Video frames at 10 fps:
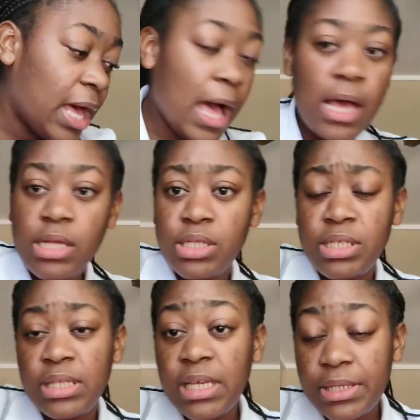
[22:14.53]
And
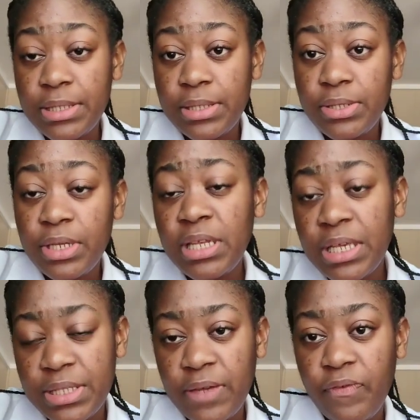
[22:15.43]
the next
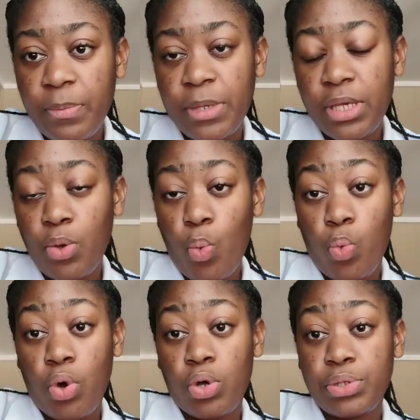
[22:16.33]
thing for me
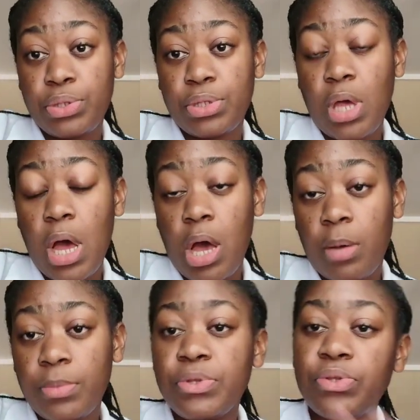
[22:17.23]
was
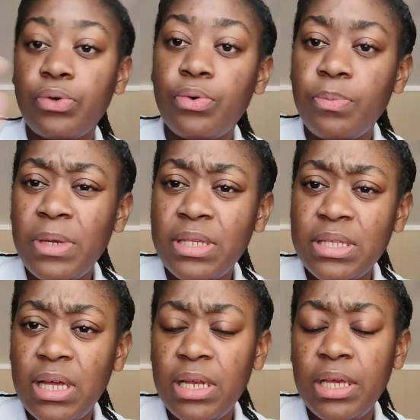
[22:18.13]
so
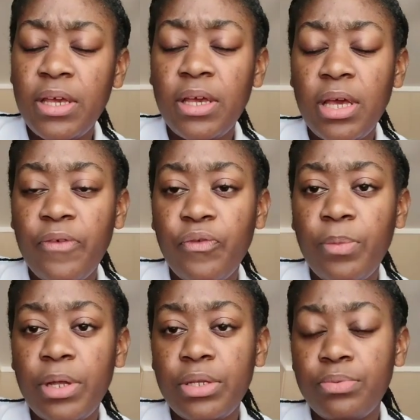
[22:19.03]
basically
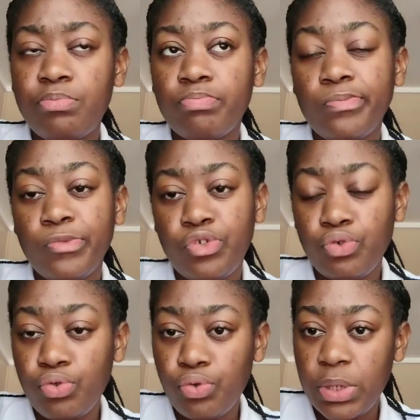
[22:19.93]
everybody
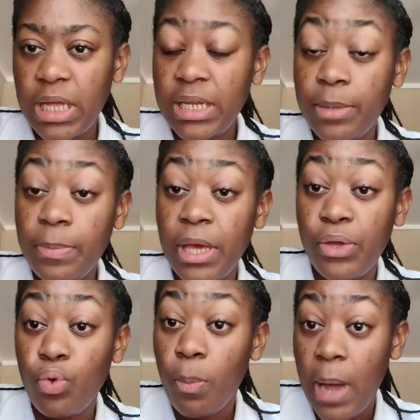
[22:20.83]
should know that they pay
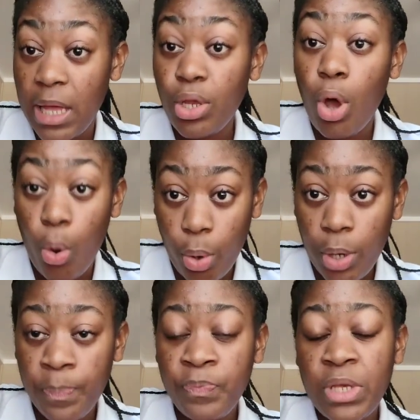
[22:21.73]
you by the
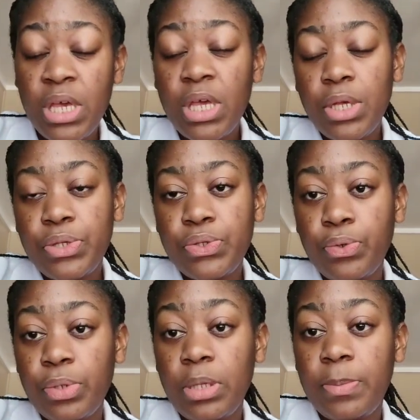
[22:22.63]
hour.
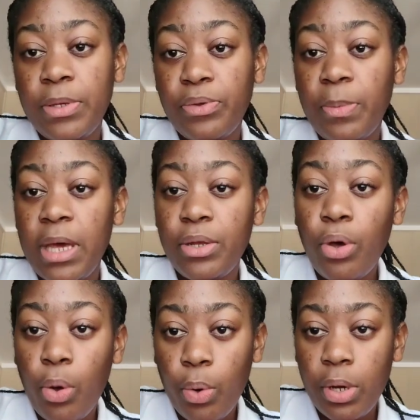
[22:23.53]
So they pay you by the
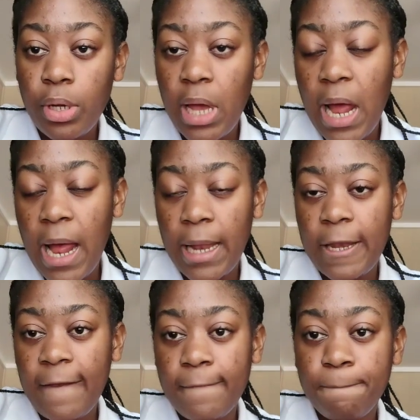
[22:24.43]
hour,
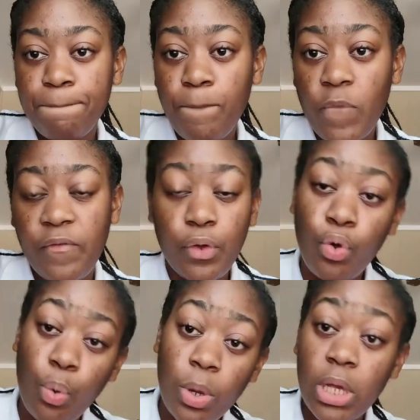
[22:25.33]
and if you
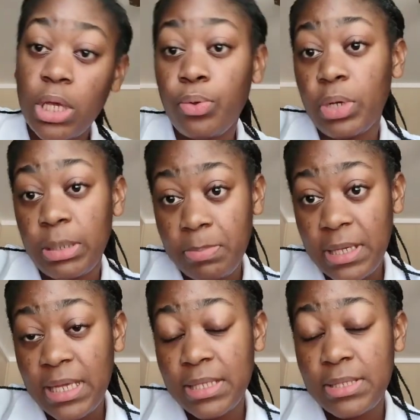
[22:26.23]
don't work, you don't get
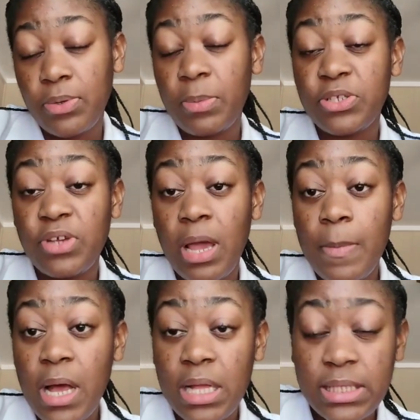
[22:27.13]
paid. So I try to
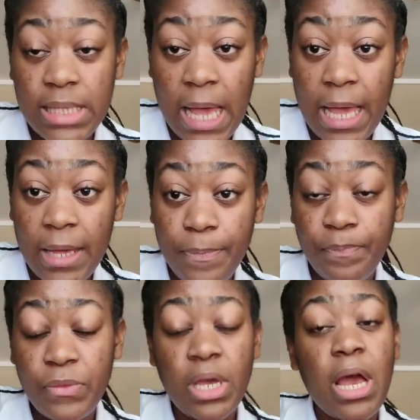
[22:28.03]
be on time
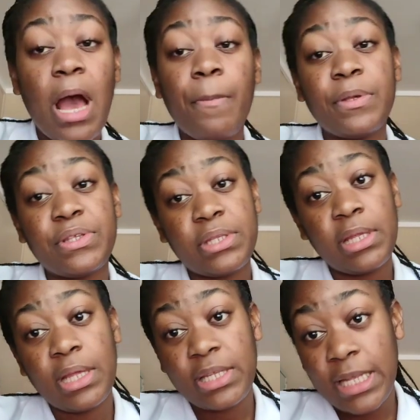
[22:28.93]
and I
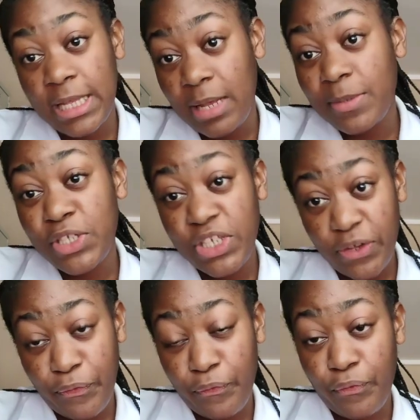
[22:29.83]
stay to the end of my
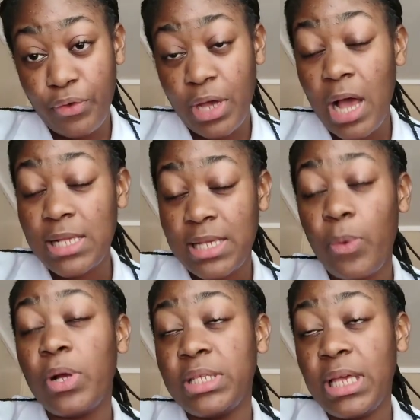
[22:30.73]
shift because I
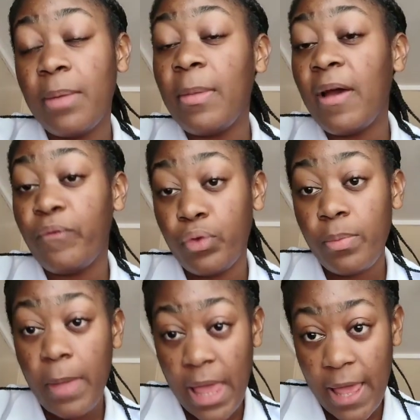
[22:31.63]
want to get my full
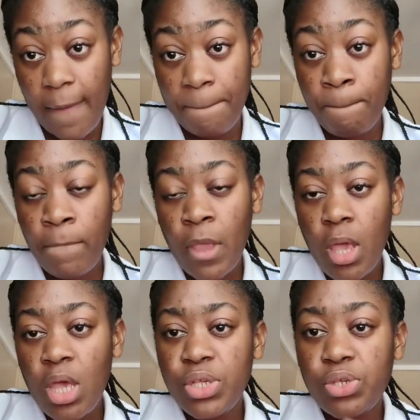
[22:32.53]
pay.
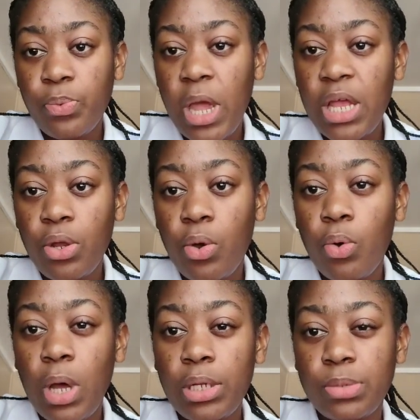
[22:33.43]
So right
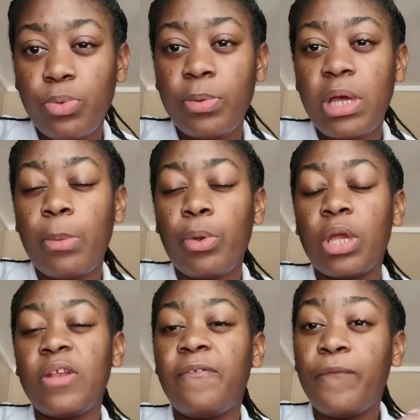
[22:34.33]
now at this moment I'm
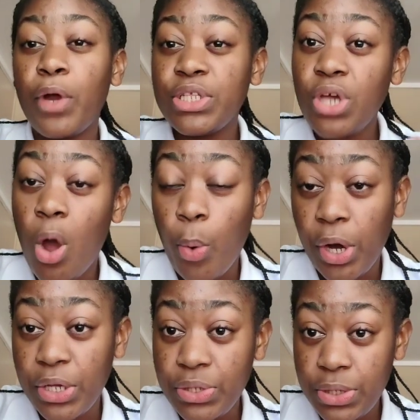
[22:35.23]
working 40
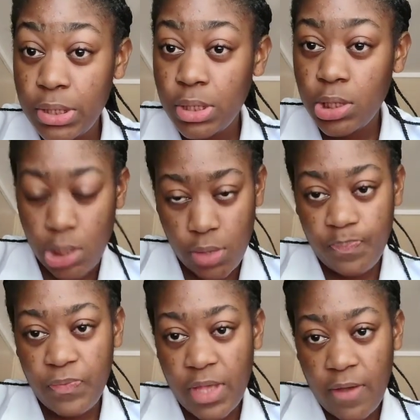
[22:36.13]
hours
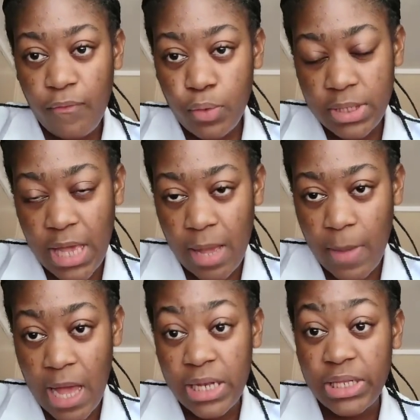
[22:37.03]
full time
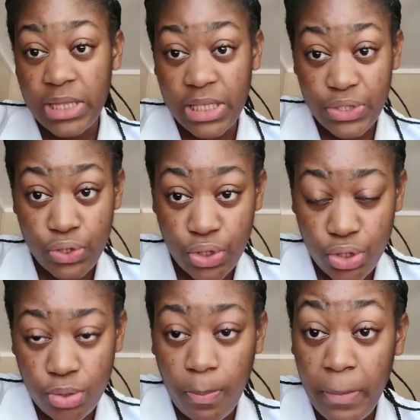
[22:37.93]
at this
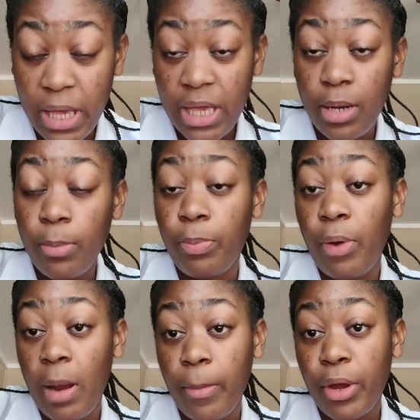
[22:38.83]
main and
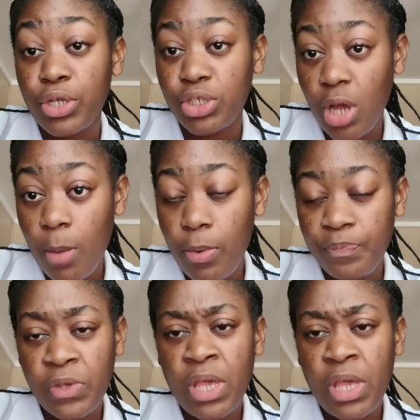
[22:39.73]
primary job.